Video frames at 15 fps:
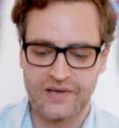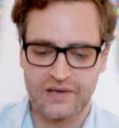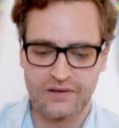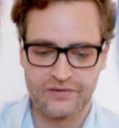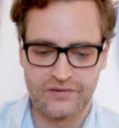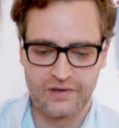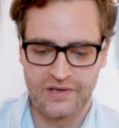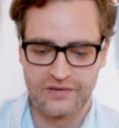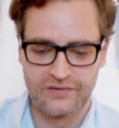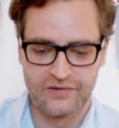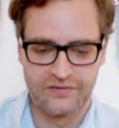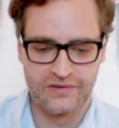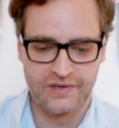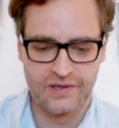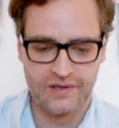out. So as you
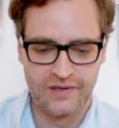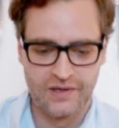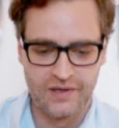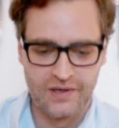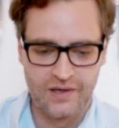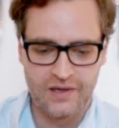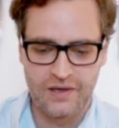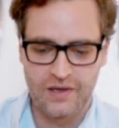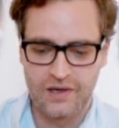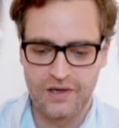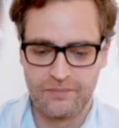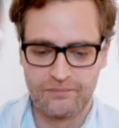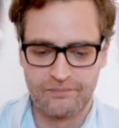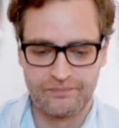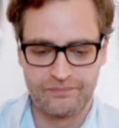see,
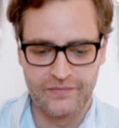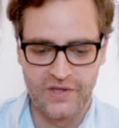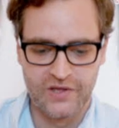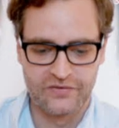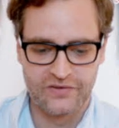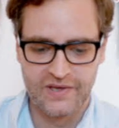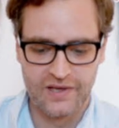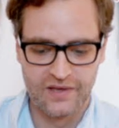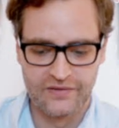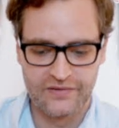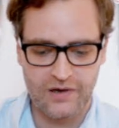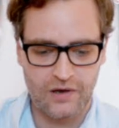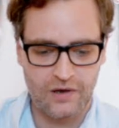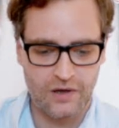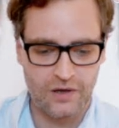the skills
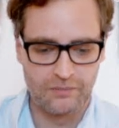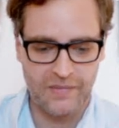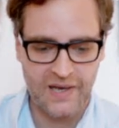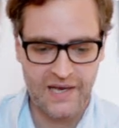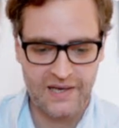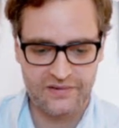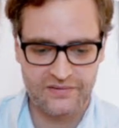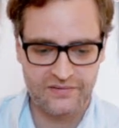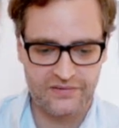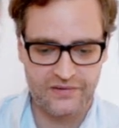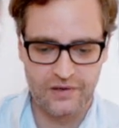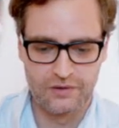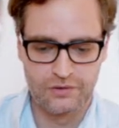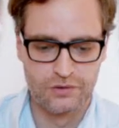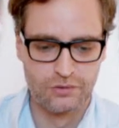are all maxed,
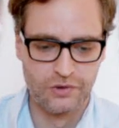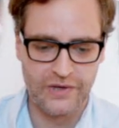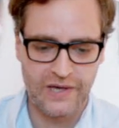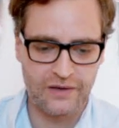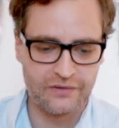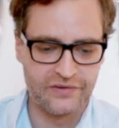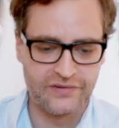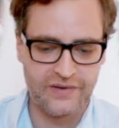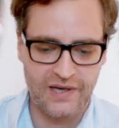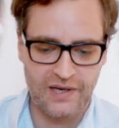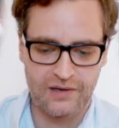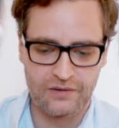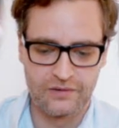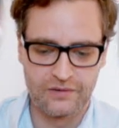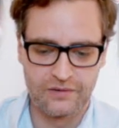so cooldown is
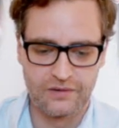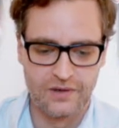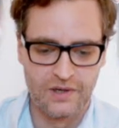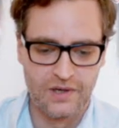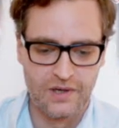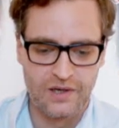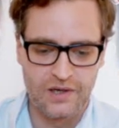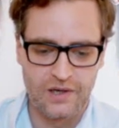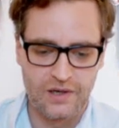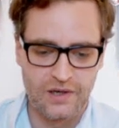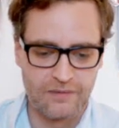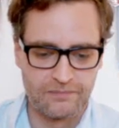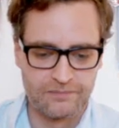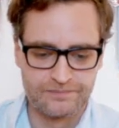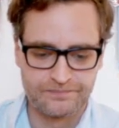down,
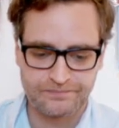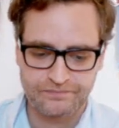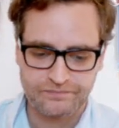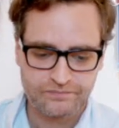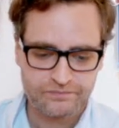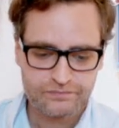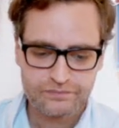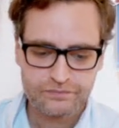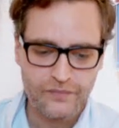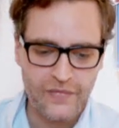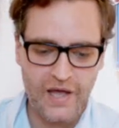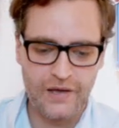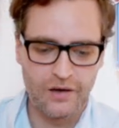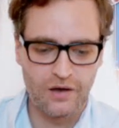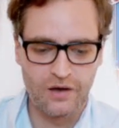
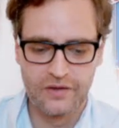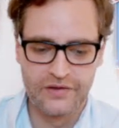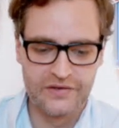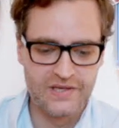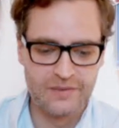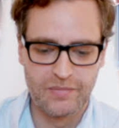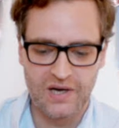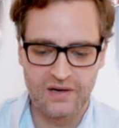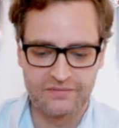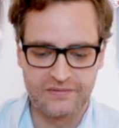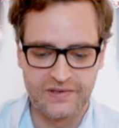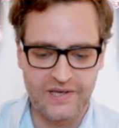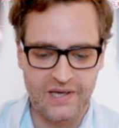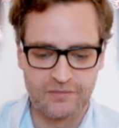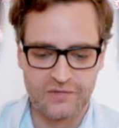and all the debuff
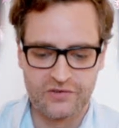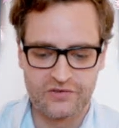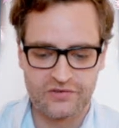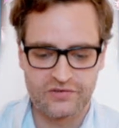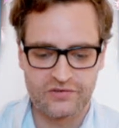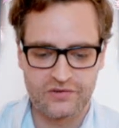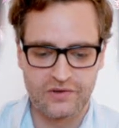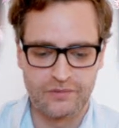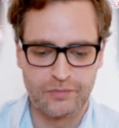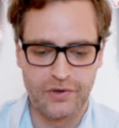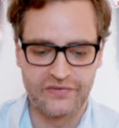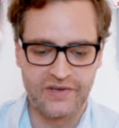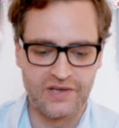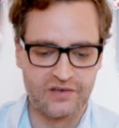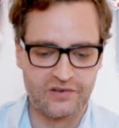and damage
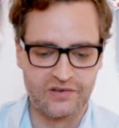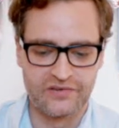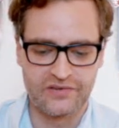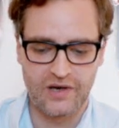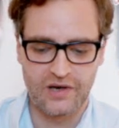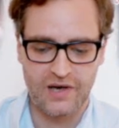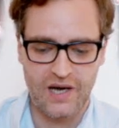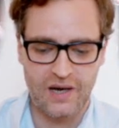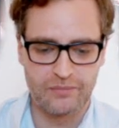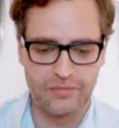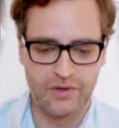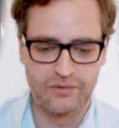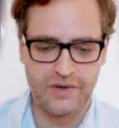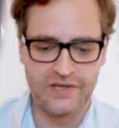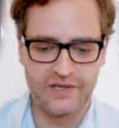percentages are up
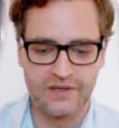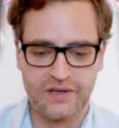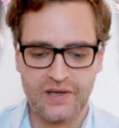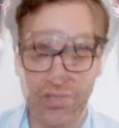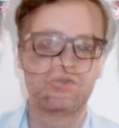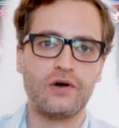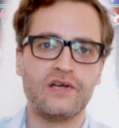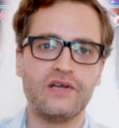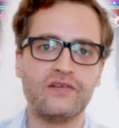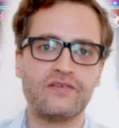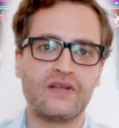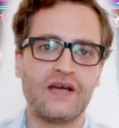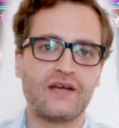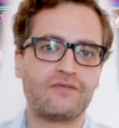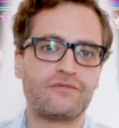already. Or he's
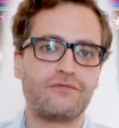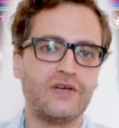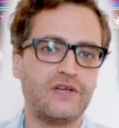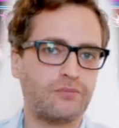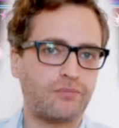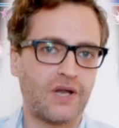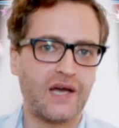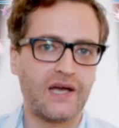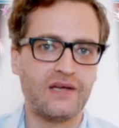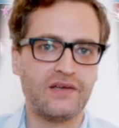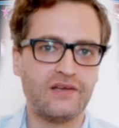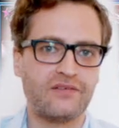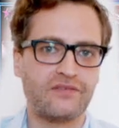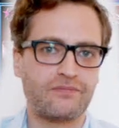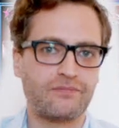like free to play,
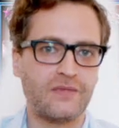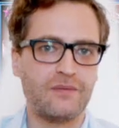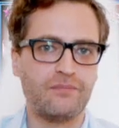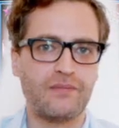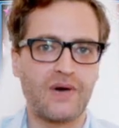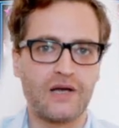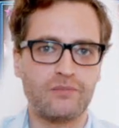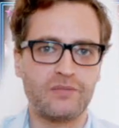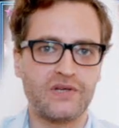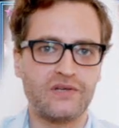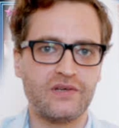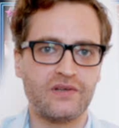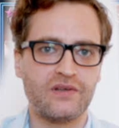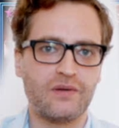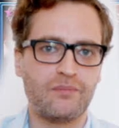he's in my
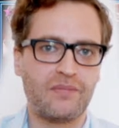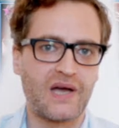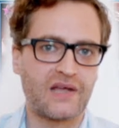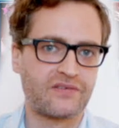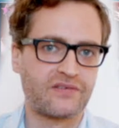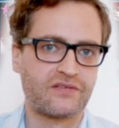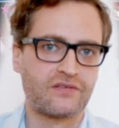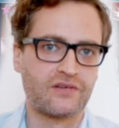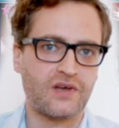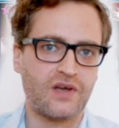opinion the best